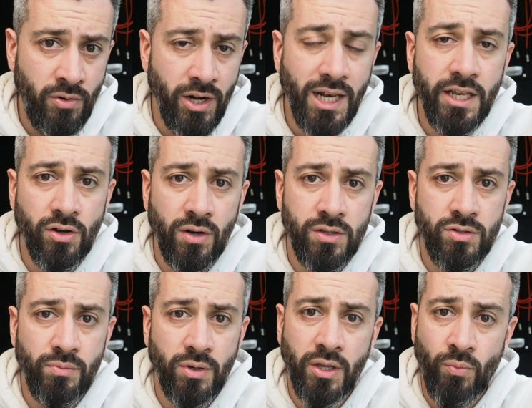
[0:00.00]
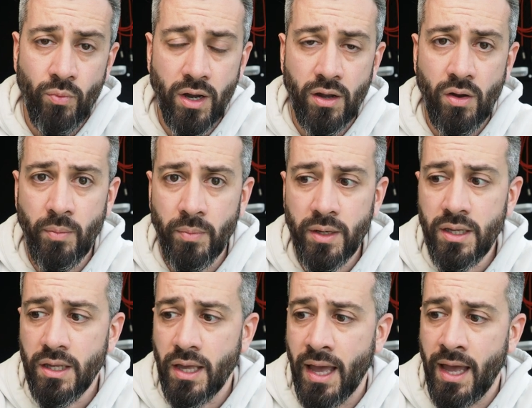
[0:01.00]
really knowledgeable in one
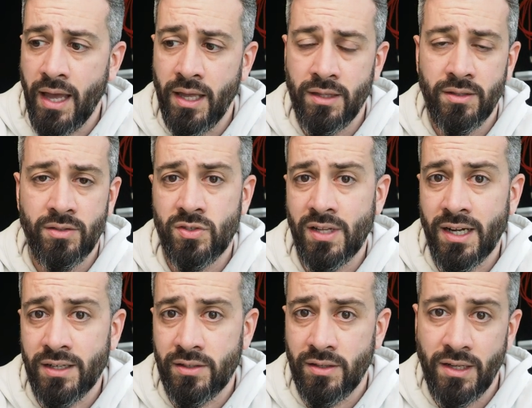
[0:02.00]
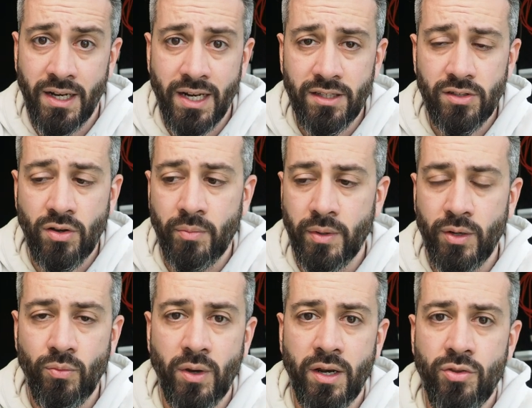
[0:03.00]
company and start in another company
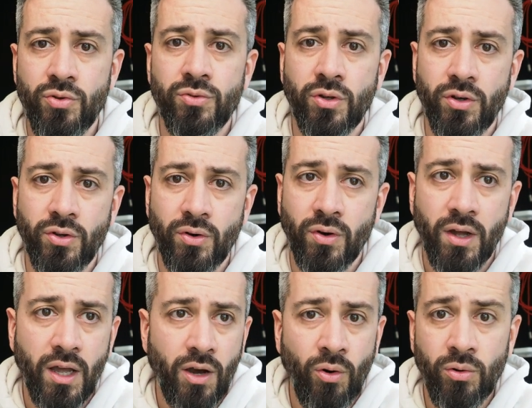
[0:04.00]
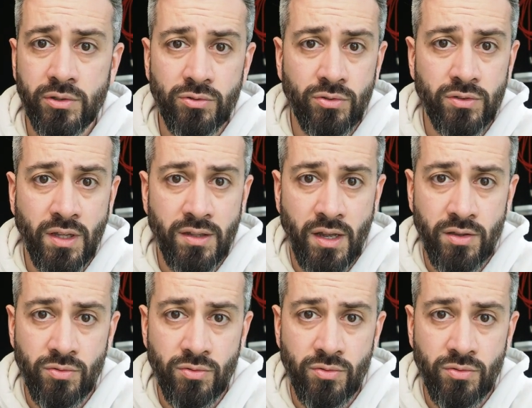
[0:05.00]
where you don't know all the tools that they're